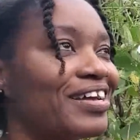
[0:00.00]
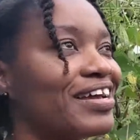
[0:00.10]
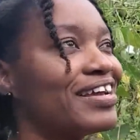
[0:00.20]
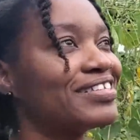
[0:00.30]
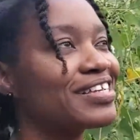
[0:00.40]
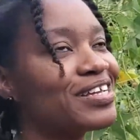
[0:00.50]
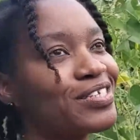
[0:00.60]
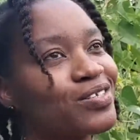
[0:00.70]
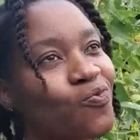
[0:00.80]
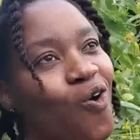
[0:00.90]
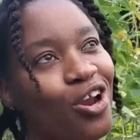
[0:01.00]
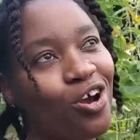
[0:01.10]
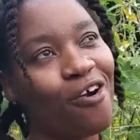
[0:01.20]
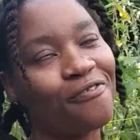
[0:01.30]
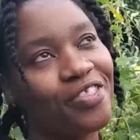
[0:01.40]
it is one
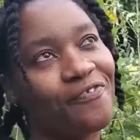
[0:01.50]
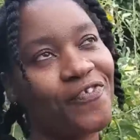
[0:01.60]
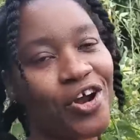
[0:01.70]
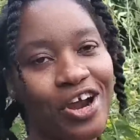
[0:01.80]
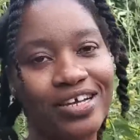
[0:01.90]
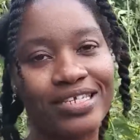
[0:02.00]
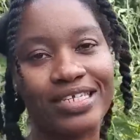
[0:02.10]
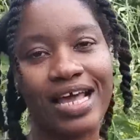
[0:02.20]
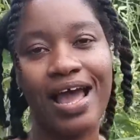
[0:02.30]
of the first